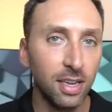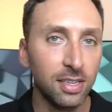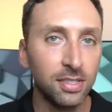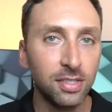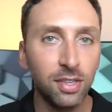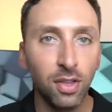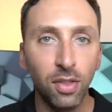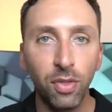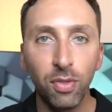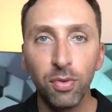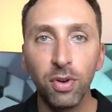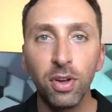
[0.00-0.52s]
It's
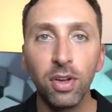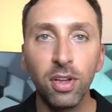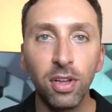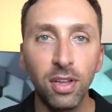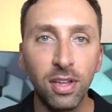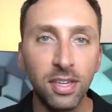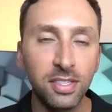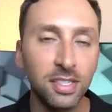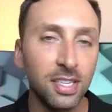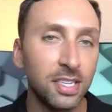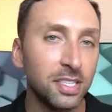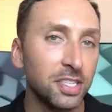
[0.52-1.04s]
the thrill,
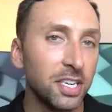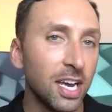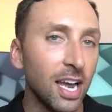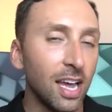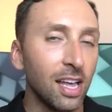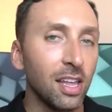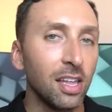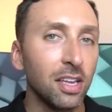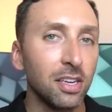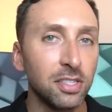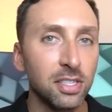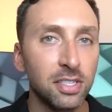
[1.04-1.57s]
it's the
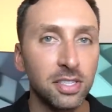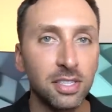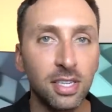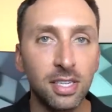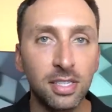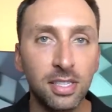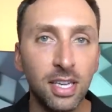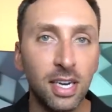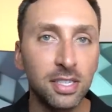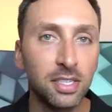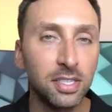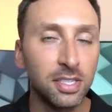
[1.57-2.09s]
challenge, it's the
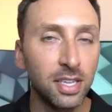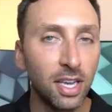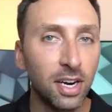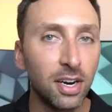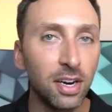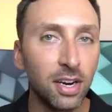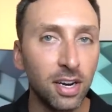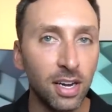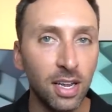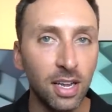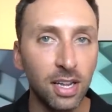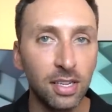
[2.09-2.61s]

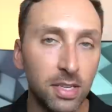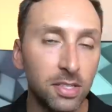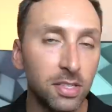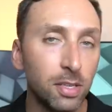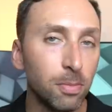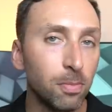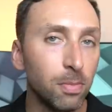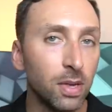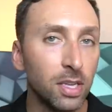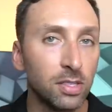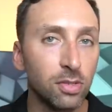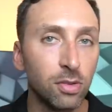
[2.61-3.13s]
dexterity, it's
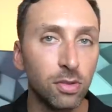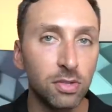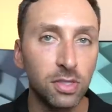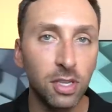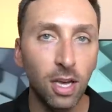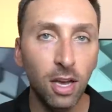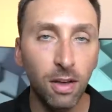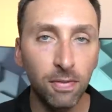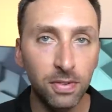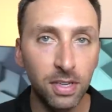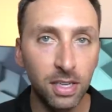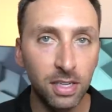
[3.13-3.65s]
the mental
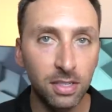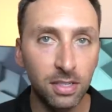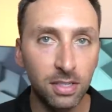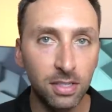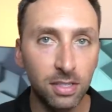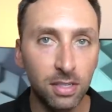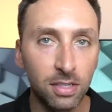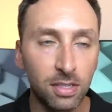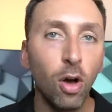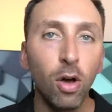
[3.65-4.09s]
toughness.